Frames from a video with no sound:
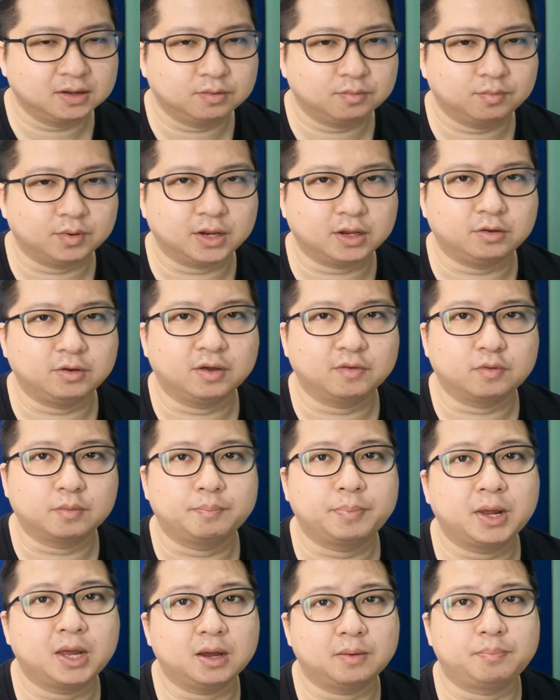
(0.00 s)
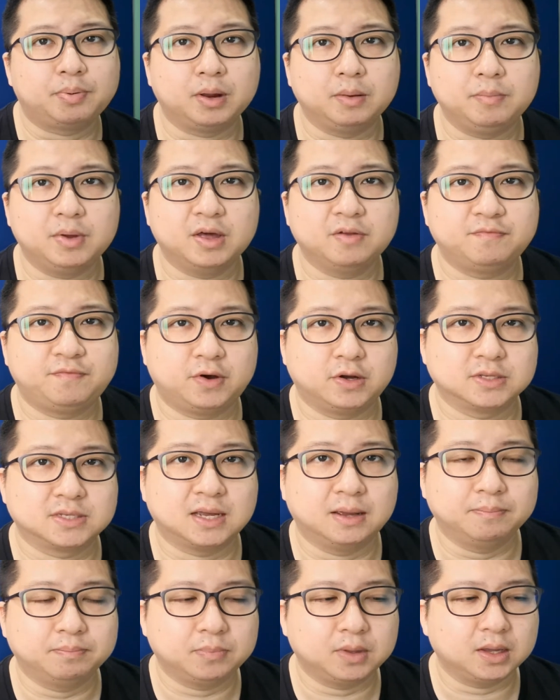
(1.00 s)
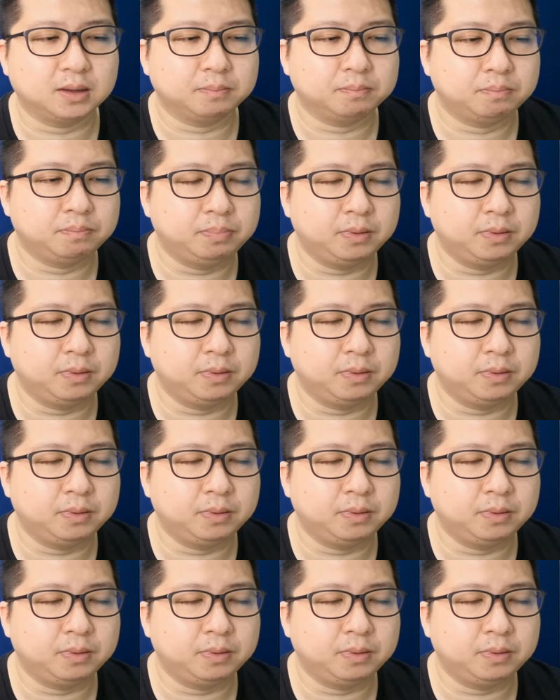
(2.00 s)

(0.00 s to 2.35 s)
when you have to pay a premium for something,